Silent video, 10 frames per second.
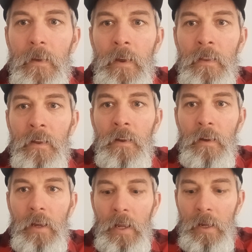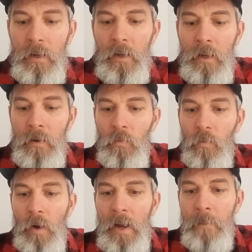and the and
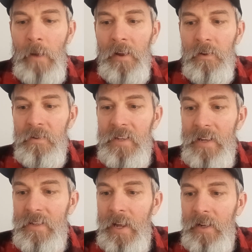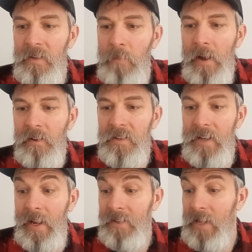why Michael says that, because Michael
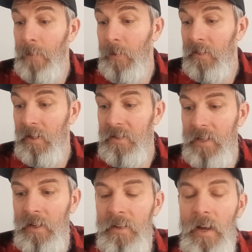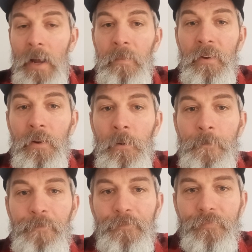stands up at this end time too.
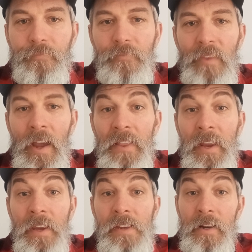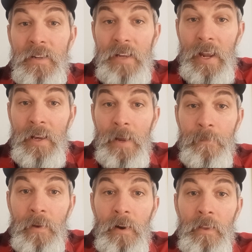I think he's going to stand
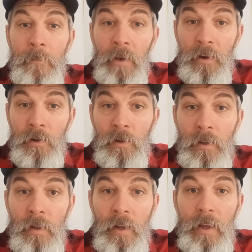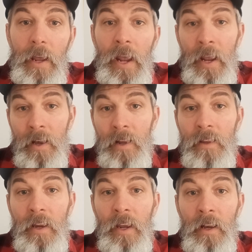up there at the middle and at
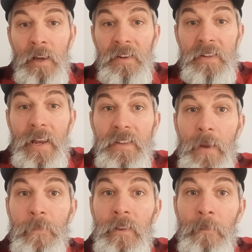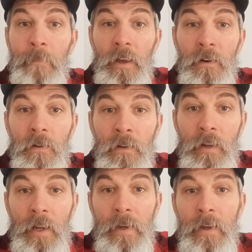the end. He stands up at the middle
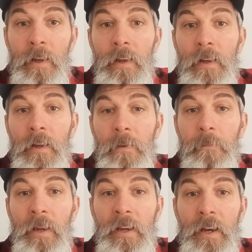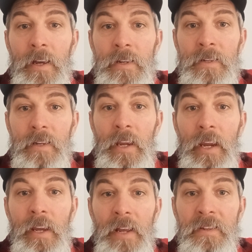because he
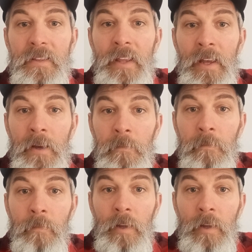gets the